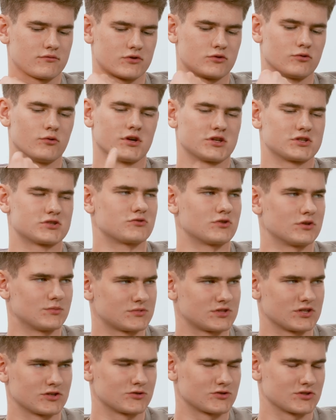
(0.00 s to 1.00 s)
two
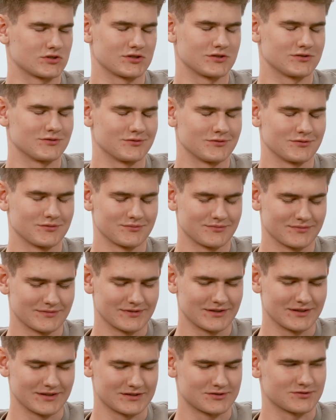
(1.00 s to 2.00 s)
extremes. I usually do
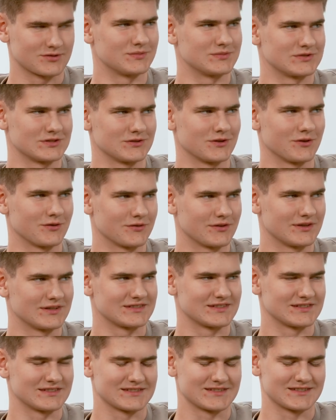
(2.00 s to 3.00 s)
the extremes,
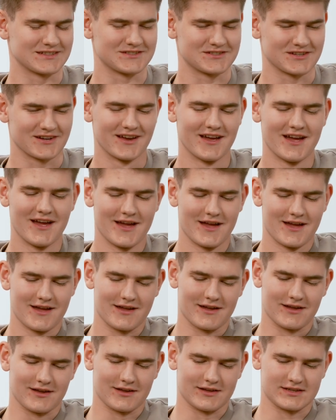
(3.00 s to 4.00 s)
this as a teacher.
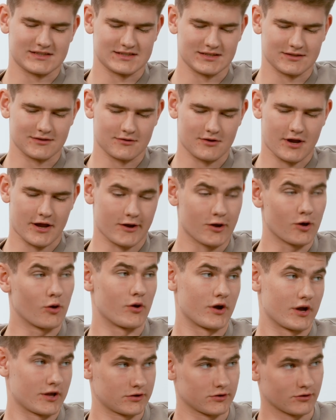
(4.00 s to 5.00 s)
It's either I go
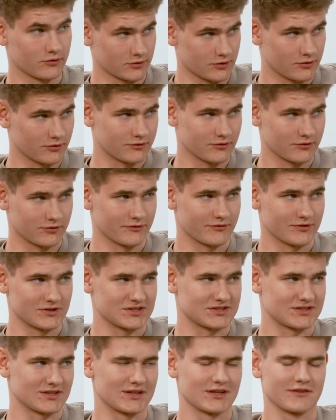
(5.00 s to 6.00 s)
or I don't go to
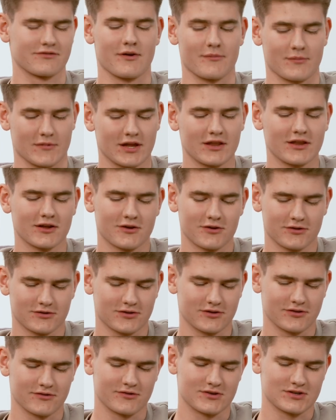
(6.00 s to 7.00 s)
university. And if I'm gonna go
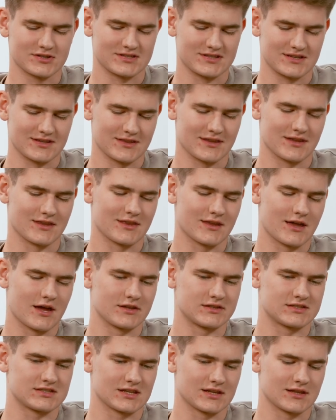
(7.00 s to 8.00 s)
to university, then
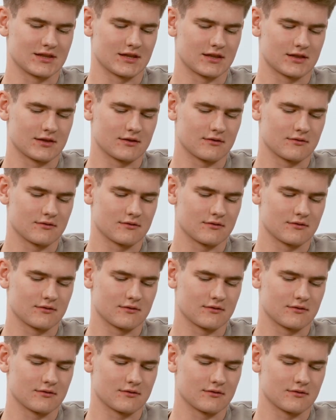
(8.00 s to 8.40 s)
I'd say that